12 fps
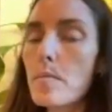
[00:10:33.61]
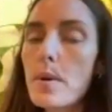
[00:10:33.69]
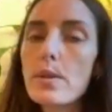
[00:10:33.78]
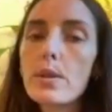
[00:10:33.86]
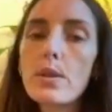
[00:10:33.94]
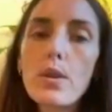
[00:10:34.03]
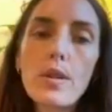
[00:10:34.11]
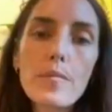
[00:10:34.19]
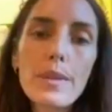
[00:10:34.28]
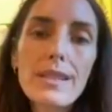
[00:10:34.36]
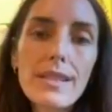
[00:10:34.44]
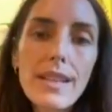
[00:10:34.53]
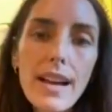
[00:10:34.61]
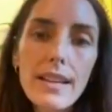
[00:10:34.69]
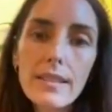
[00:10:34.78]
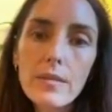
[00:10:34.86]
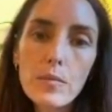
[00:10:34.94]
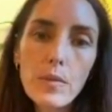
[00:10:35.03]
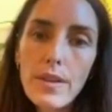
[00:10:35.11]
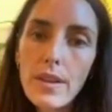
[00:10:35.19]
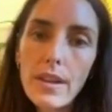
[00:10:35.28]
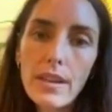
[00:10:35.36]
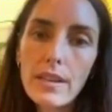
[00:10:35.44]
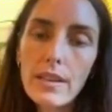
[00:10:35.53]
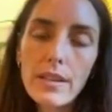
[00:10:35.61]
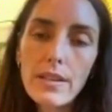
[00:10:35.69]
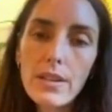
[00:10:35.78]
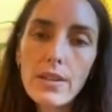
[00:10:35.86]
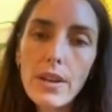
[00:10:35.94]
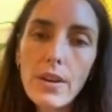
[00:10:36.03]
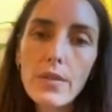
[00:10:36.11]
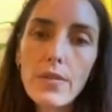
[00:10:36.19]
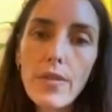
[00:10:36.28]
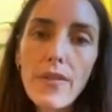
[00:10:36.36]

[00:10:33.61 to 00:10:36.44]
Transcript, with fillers: person could have been done within you know